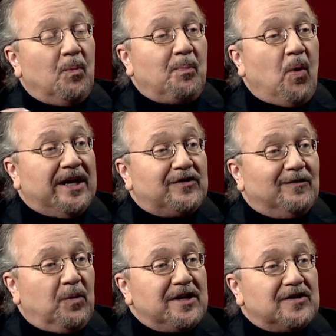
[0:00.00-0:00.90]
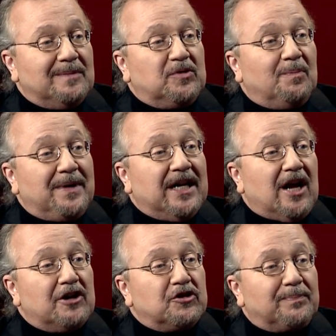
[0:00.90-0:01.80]
points of wisdom to be an
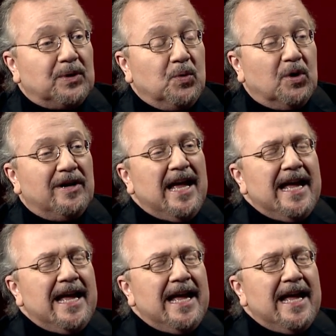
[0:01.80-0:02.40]
entrepreneur.